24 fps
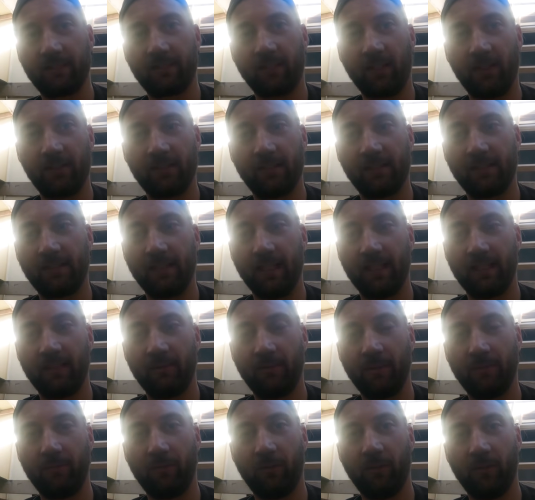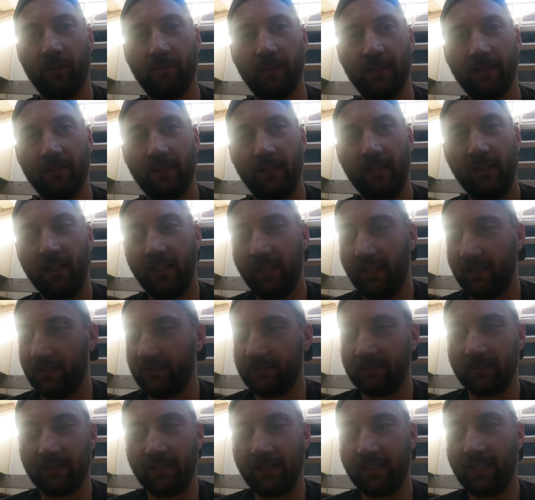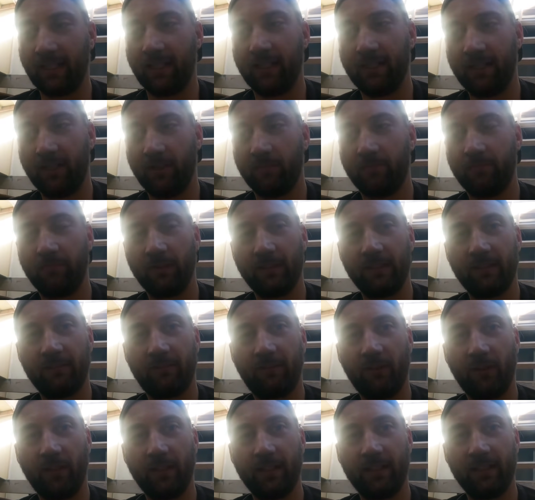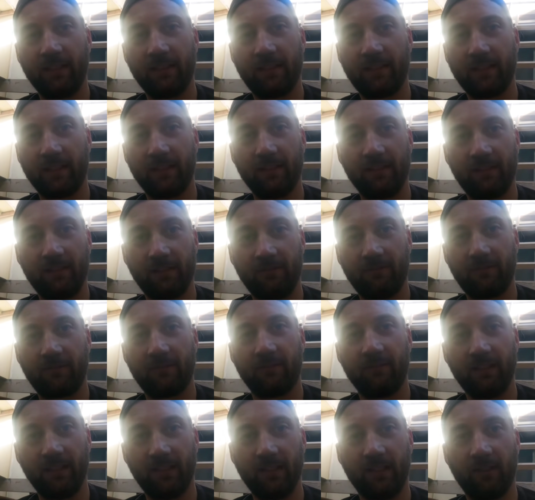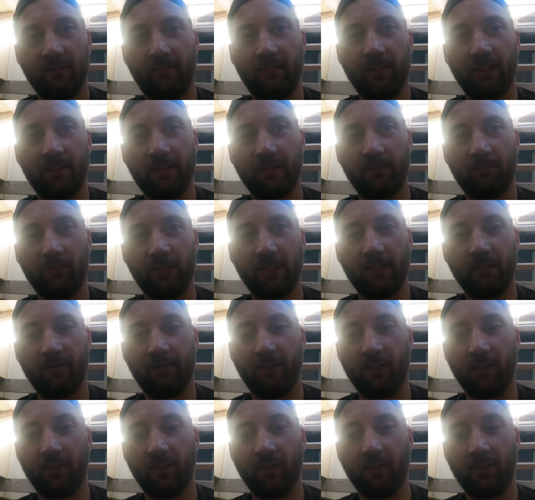slows us down a bit more. But you can't help when you find these things. You've got to fix them when you